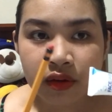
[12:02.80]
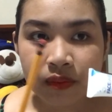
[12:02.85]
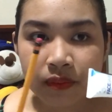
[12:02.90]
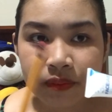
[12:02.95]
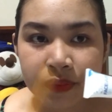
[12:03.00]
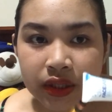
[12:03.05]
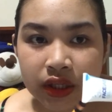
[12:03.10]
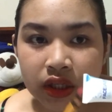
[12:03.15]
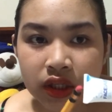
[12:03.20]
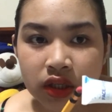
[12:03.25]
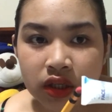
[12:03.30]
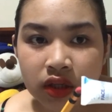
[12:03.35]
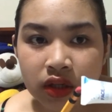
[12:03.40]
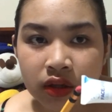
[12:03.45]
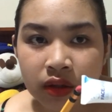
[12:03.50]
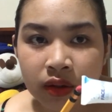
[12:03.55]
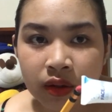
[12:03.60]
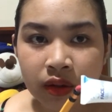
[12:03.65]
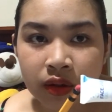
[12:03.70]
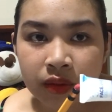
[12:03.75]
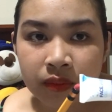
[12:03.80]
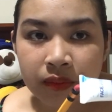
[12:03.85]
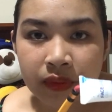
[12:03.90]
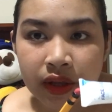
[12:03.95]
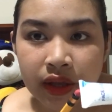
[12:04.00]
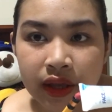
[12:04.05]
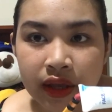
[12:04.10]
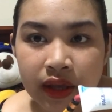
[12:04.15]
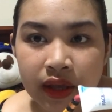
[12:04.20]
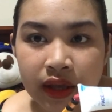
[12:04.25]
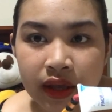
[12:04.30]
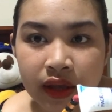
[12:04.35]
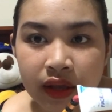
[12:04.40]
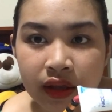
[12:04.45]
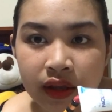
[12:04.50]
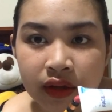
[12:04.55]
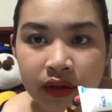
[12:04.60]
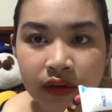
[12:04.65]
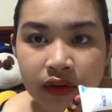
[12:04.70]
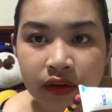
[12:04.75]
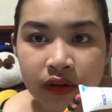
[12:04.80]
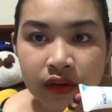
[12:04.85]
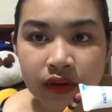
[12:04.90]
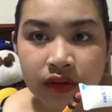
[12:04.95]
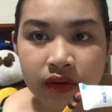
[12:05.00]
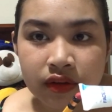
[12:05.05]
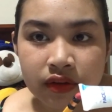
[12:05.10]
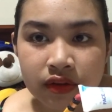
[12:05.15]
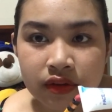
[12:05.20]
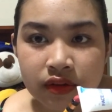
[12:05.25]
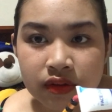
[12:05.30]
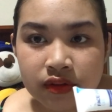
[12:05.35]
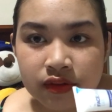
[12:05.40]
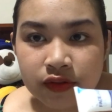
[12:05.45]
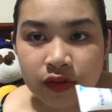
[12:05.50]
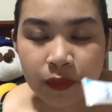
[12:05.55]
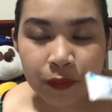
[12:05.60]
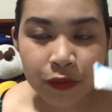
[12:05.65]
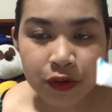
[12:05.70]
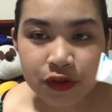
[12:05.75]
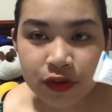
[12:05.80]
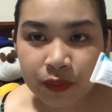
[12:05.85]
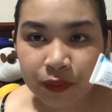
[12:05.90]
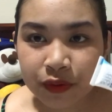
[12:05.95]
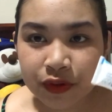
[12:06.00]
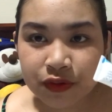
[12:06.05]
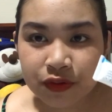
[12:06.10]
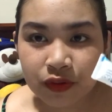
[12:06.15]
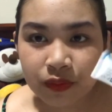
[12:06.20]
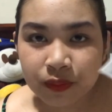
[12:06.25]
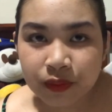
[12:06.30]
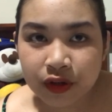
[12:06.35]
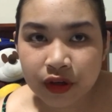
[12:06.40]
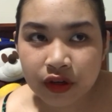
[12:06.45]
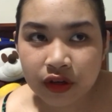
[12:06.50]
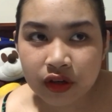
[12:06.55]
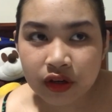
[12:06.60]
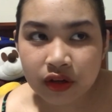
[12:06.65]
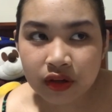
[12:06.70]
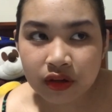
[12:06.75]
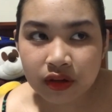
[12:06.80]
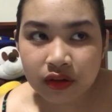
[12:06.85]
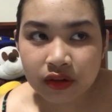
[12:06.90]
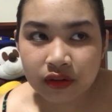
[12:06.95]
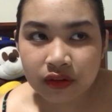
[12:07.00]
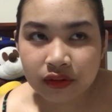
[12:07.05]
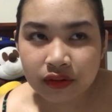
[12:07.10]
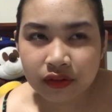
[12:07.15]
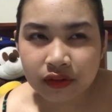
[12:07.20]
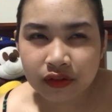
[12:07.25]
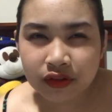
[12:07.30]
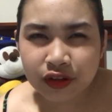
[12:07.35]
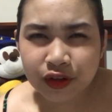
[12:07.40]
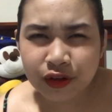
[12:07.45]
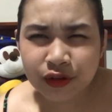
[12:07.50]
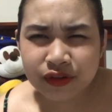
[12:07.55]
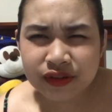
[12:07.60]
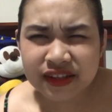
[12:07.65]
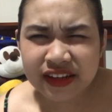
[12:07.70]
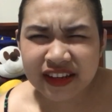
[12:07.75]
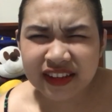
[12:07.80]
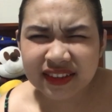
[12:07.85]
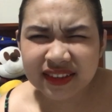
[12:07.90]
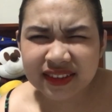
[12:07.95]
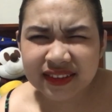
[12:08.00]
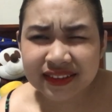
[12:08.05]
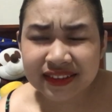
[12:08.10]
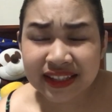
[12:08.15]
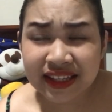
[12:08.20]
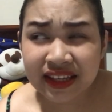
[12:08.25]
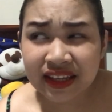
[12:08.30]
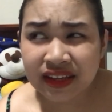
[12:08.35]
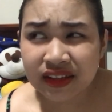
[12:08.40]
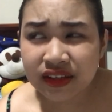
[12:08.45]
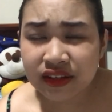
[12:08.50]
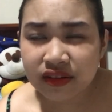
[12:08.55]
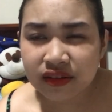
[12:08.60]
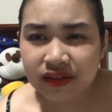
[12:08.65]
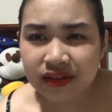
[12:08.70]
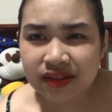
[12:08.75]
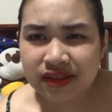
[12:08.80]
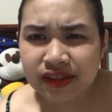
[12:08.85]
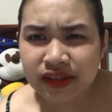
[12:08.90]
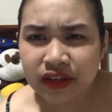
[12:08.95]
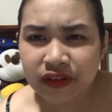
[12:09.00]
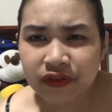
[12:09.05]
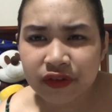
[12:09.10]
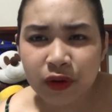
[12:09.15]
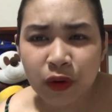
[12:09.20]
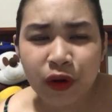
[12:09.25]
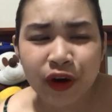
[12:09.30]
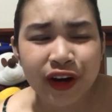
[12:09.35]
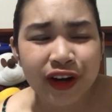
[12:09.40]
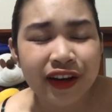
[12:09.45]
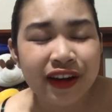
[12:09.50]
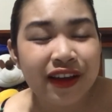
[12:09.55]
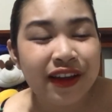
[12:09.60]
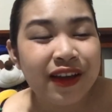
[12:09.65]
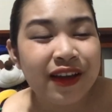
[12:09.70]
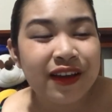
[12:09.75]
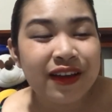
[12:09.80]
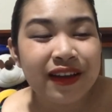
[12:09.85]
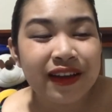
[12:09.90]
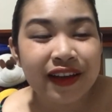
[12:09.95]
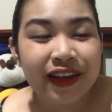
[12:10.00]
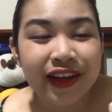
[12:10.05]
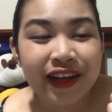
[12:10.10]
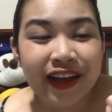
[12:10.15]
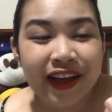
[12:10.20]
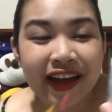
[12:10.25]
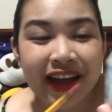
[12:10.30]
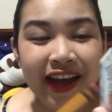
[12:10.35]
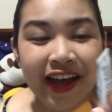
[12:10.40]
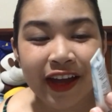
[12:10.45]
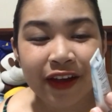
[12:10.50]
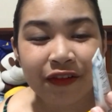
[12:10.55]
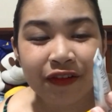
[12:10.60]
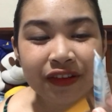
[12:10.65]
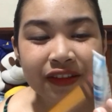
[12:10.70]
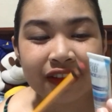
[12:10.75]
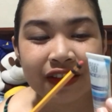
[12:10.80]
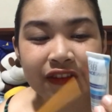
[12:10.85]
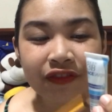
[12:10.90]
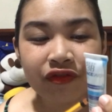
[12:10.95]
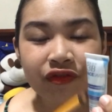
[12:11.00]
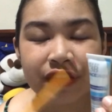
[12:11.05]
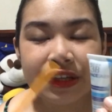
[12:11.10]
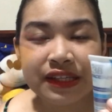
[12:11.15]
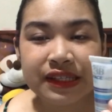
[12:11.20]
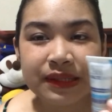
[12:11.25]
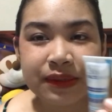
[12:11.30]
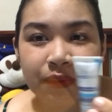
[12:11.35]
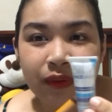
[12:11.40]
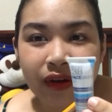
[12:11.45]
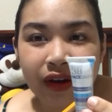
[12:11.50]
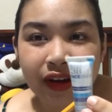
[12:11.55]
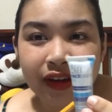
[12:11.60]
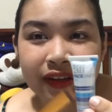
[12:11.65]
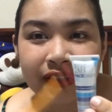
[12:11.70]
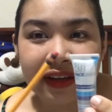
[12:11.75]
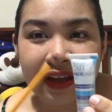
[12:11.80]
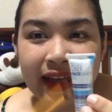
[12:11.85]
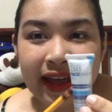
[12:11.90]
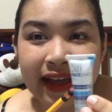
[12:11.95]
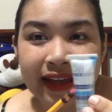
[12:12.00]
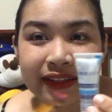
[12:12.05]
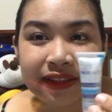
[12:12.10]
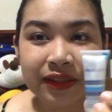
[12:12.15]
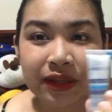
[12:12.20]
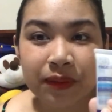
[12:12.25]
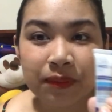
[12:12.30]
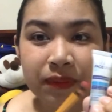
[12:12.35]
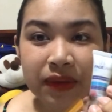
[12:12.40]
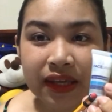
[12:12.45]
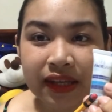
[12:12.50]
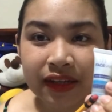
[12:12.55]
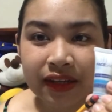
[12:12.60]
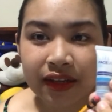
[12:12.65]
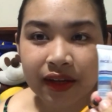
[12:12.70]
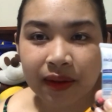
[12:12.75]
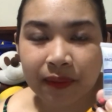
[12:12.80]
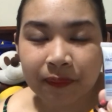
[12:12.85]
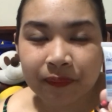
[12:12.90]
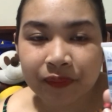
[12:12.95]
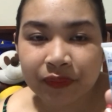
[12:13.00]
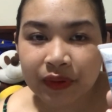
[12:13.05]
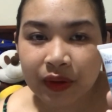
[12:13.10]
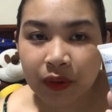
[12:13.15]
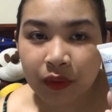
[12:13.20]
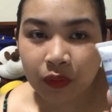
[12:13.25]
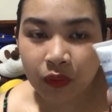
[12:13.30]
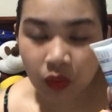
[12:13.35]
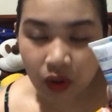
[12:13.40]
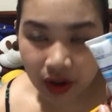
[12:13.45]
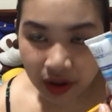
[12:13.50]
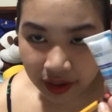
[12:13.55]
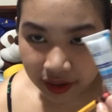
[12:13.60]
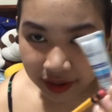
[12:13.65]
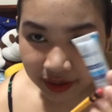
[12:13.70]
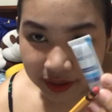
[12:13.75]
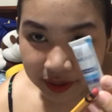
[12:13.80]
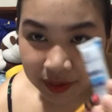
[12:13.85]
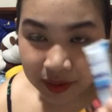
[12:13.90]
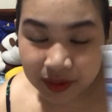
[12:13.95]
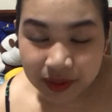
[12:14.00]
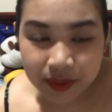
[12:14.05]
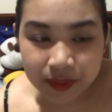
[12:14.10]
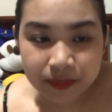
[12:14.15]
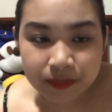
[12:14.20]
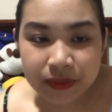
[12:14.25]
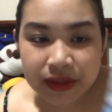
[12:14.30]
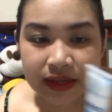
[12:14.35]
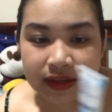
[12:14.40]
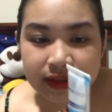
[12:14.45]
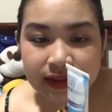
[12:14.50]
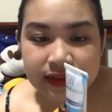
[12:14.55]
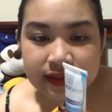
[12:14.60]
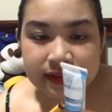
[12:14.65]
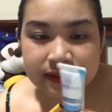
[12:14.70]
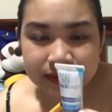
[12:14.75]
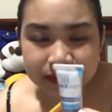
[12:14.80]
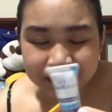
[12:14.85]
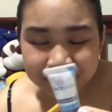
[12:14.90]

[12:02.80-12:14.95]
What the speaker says: medium, and super, super, super, you know, scenty. Is that even a word? I would give this one at medium. Why? Because